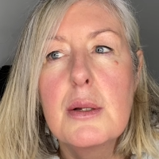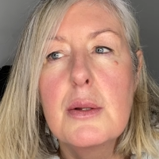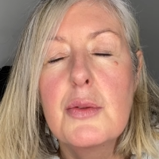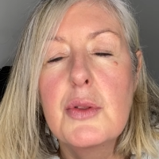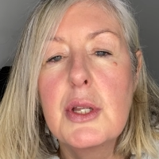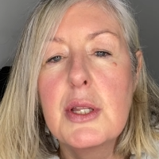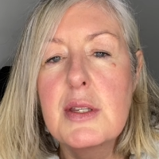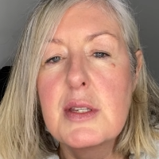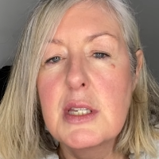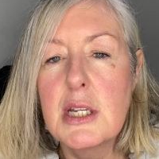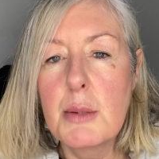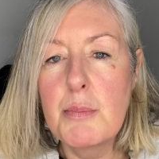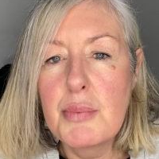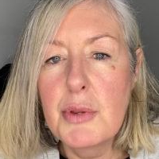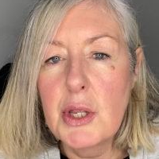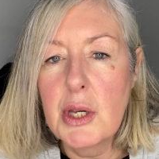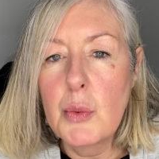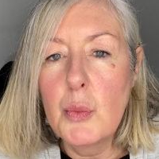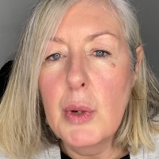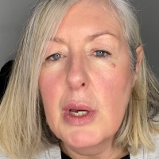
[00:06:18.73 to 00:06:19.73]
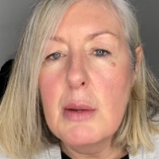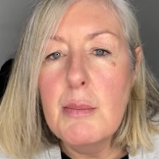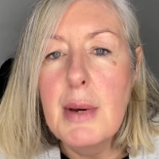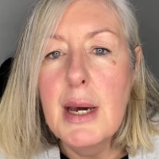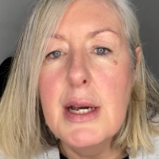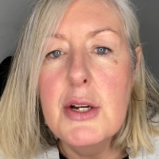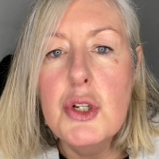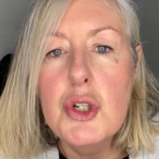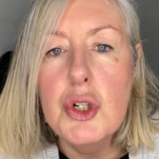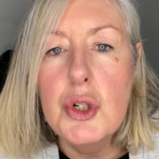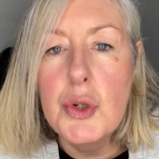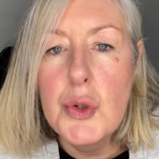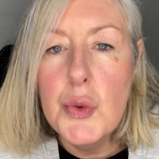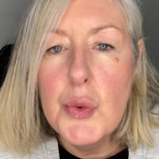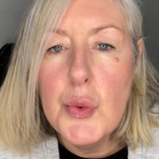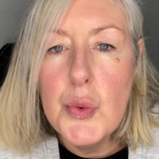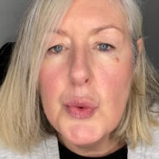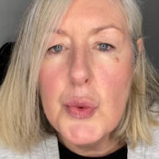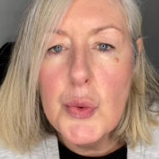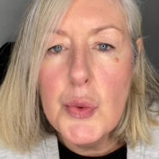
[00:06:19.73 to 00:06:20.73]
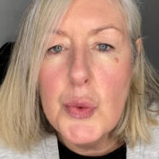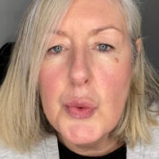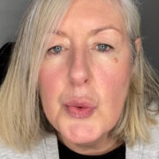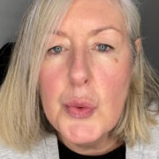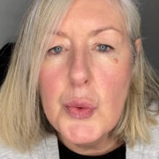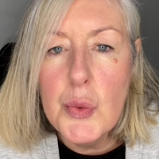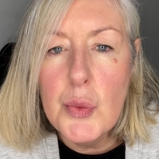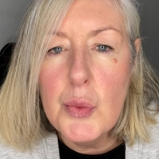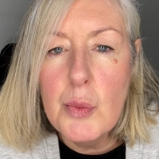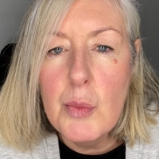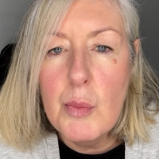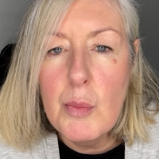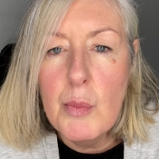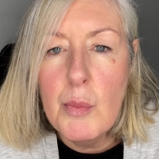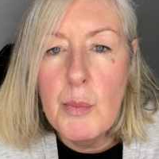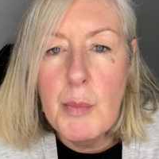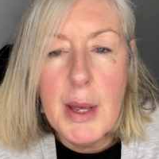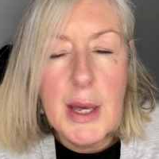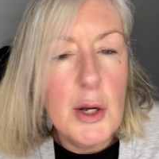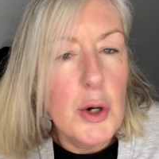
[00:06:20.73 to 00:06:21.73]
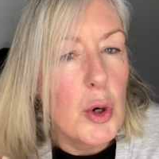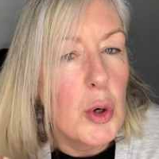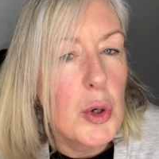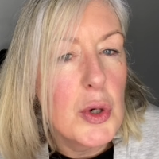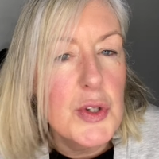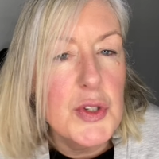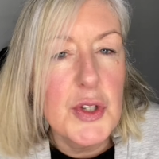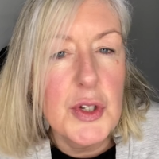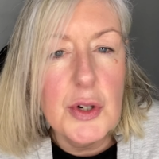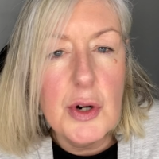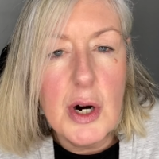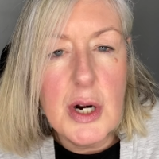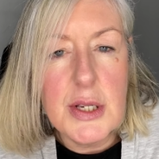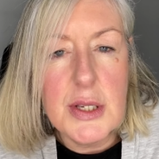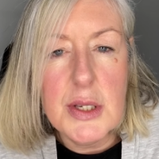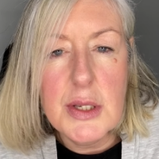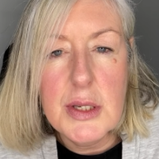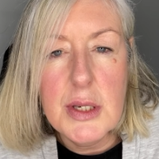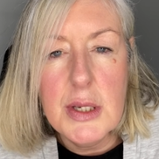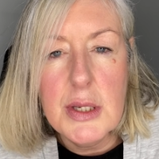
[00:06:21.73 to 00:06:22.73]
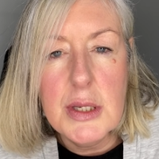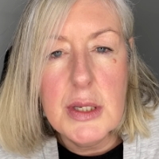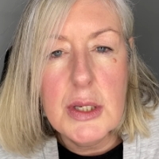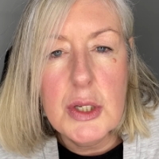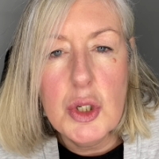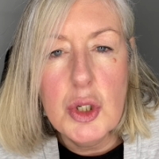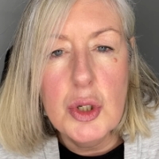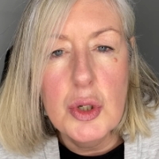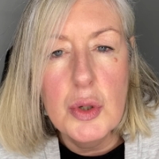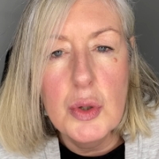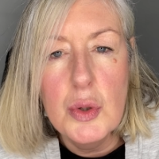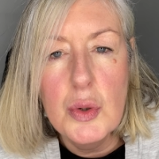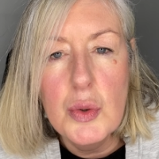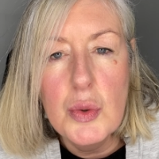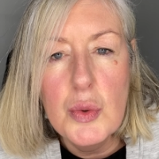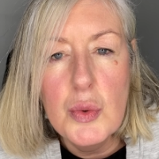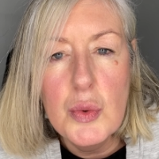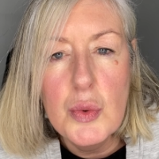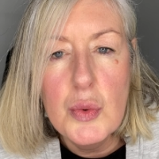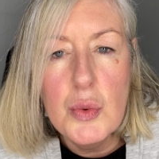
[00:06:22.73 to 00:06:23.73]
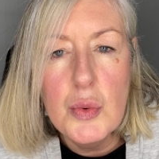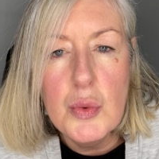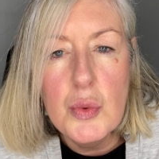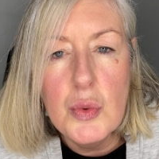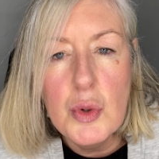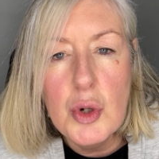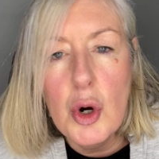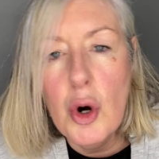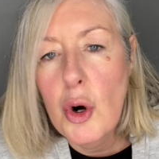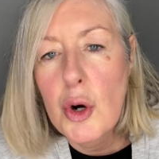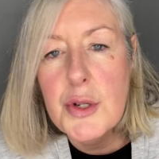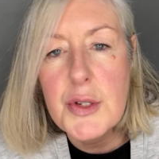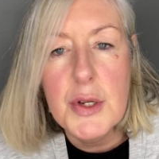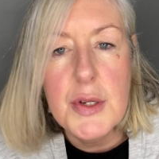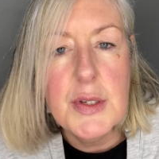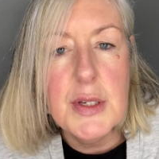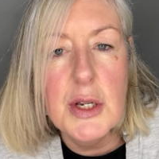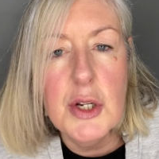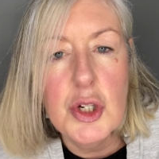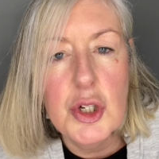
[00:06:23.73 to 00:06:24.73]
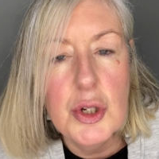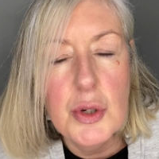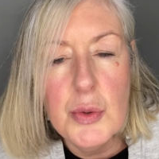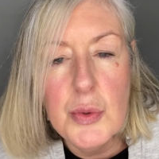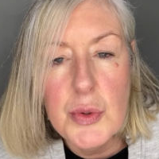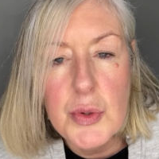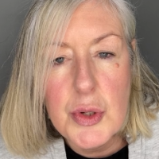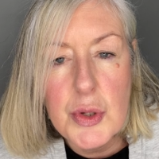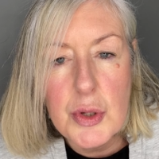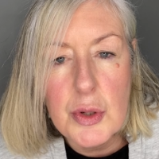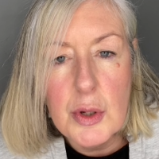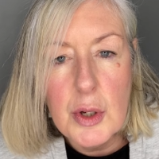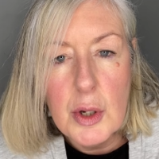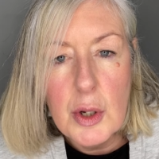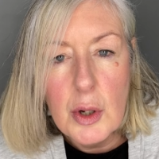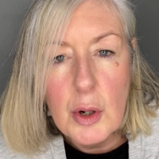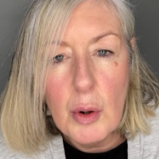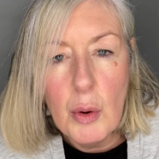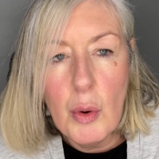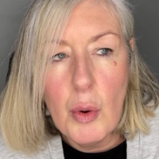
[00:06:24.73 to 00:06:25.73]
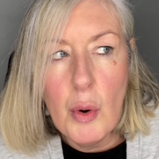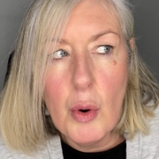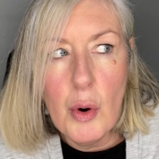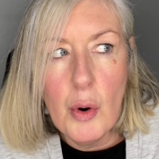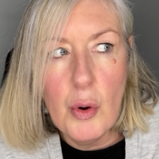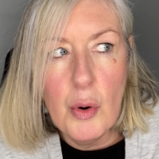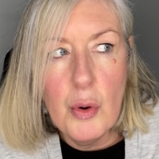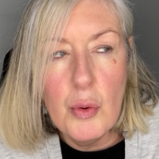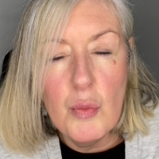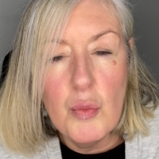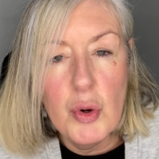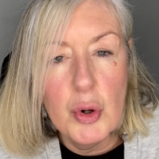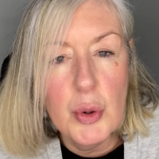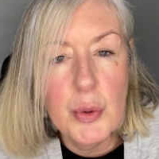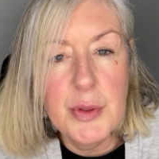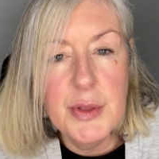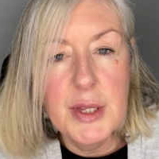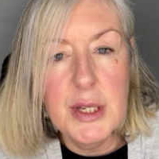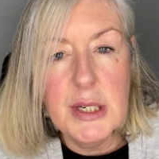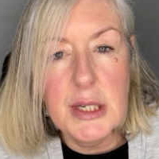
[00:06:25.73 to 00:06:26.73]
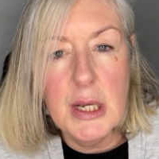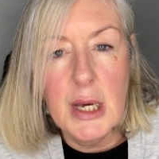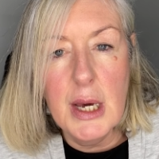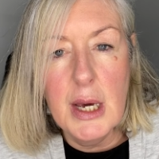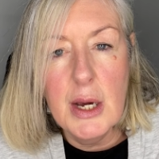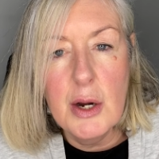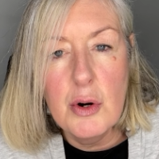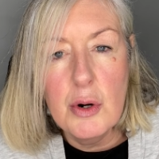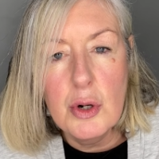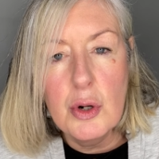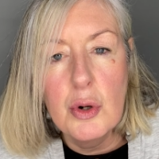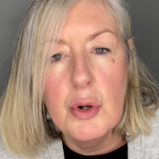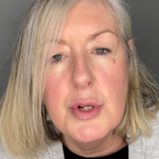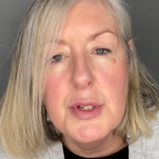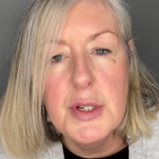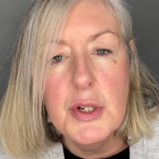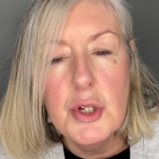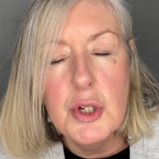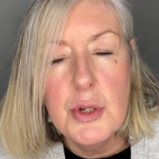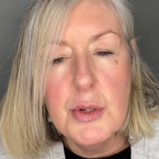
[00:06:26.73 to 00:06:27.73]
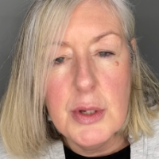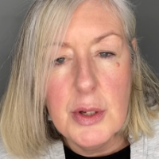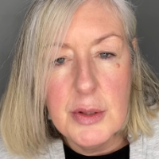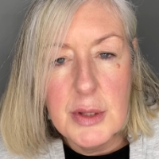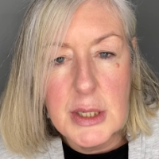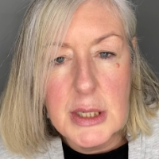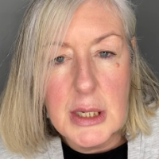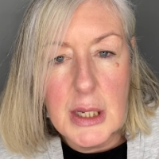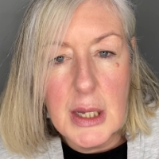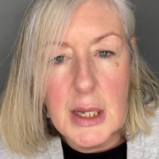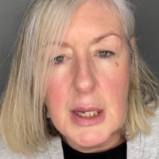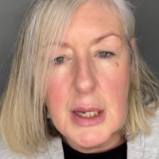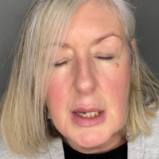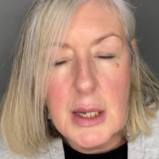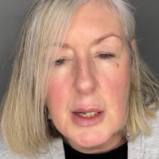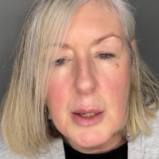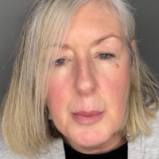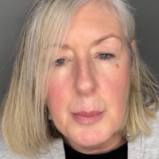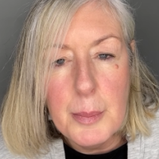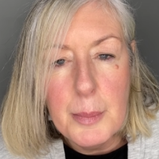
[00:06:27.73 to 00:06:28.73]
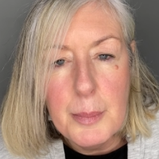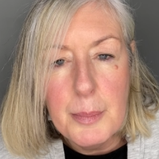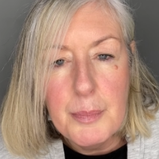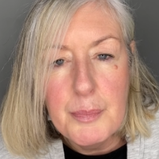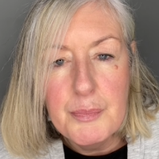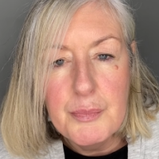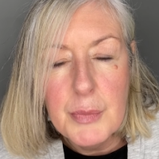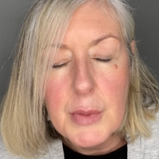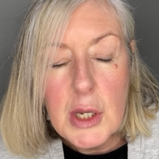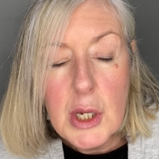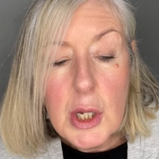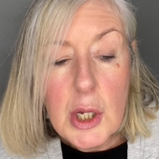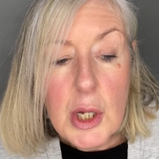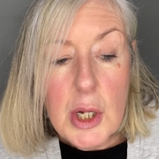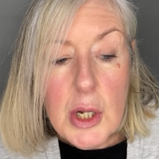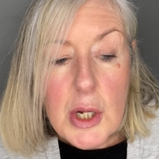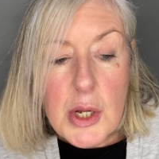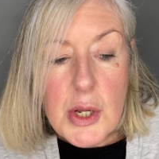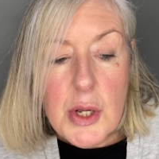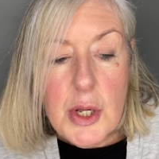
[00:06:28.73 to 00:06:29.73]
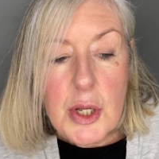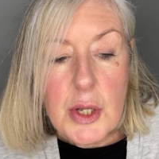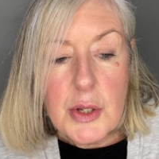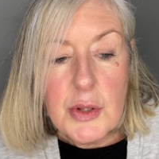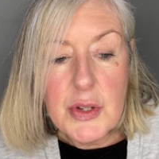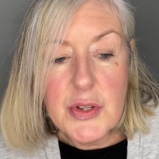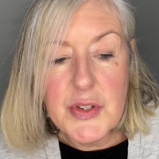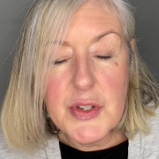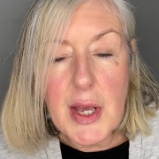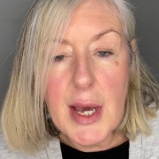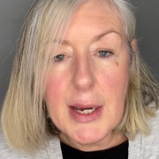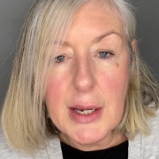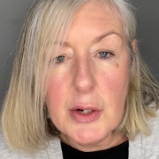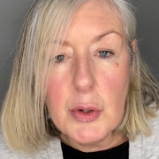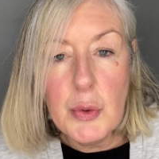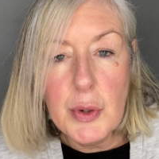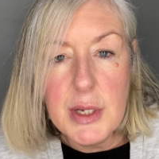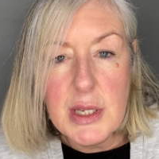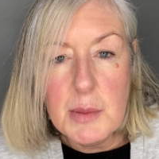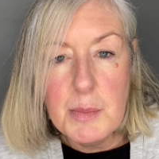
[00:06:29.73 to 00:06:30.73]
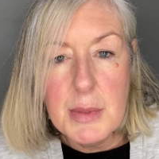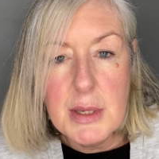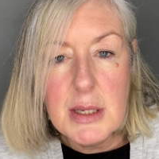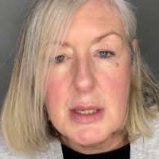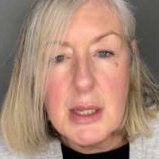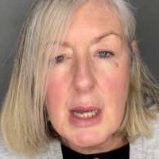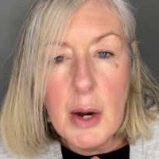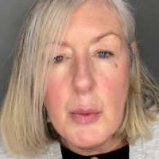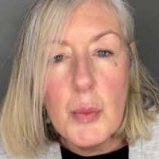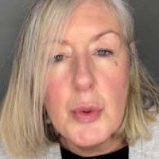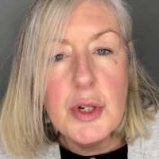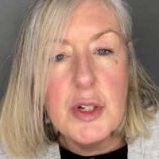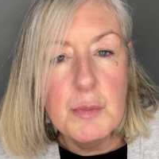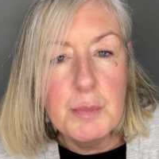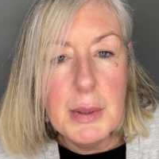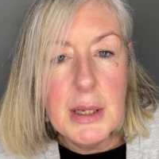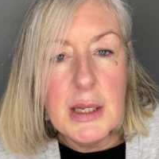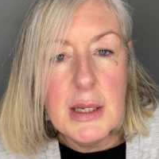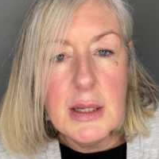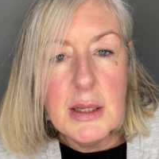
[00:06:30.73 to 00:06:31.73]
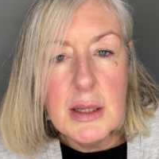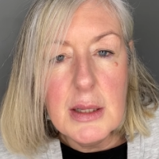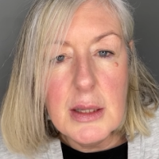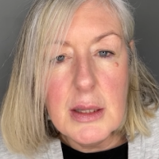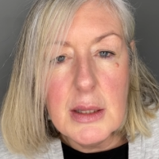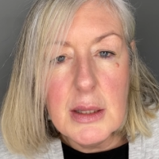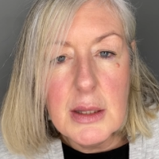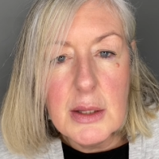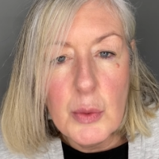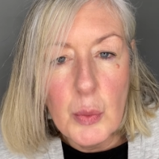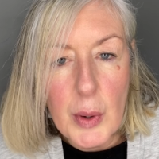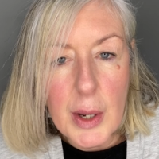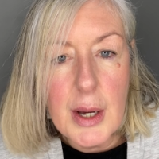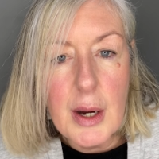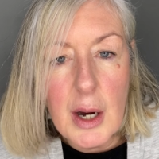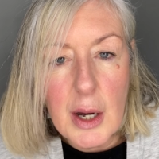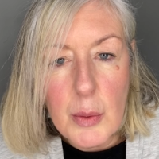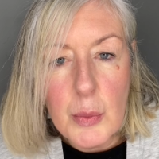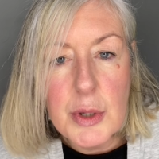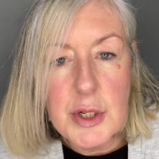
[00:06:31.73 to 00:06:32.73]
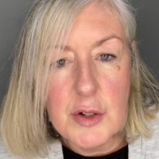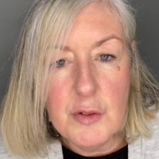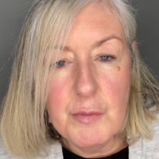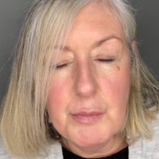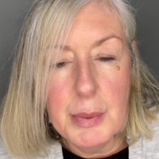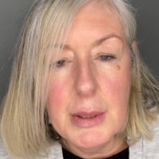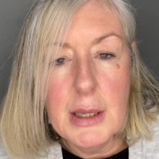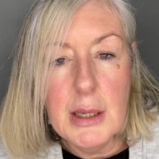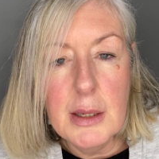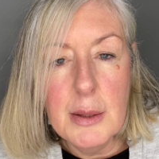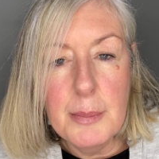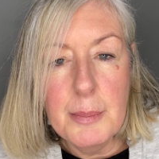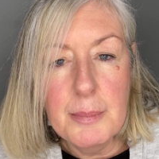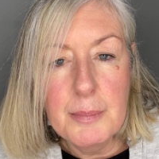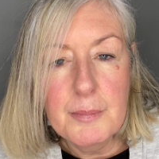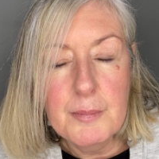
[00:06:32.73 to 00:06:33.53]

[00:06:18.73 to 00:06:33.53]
that something we may do may cause the narcissist to cause us issues or ruin the day or cause issues on the day. The second Christmas, that would have been the way I would have been.